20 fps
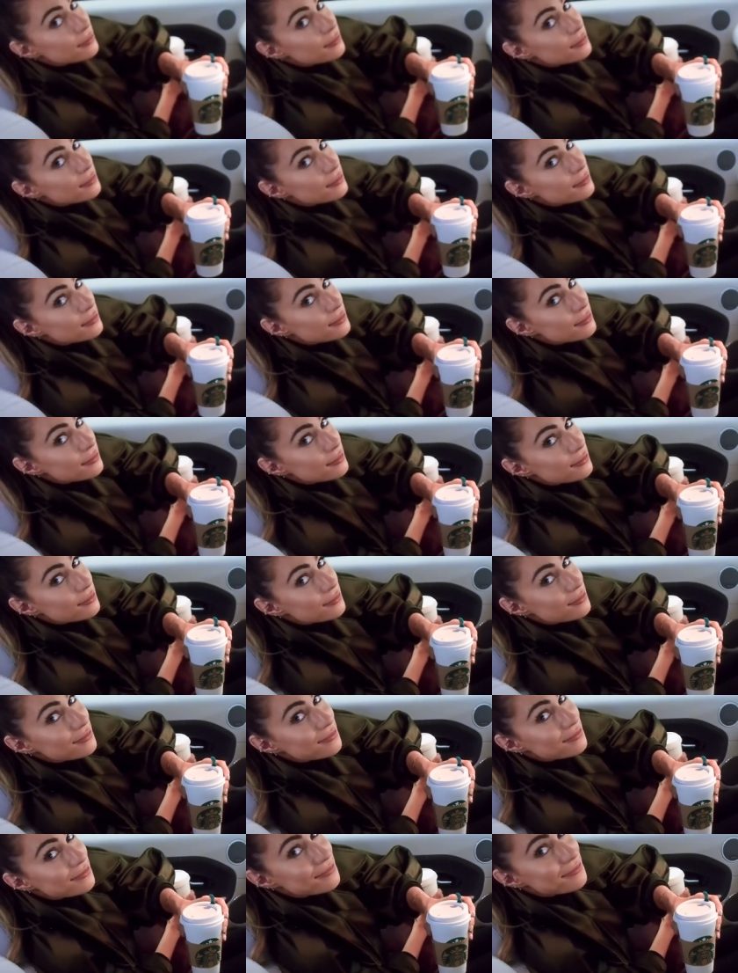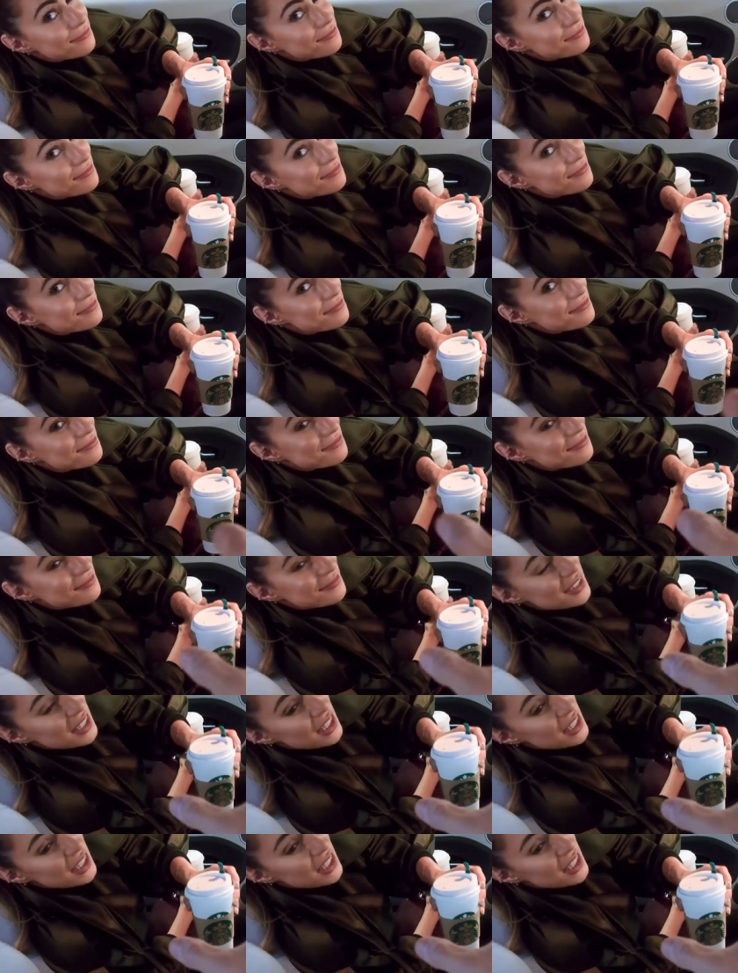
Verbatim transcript: Ah, thank you.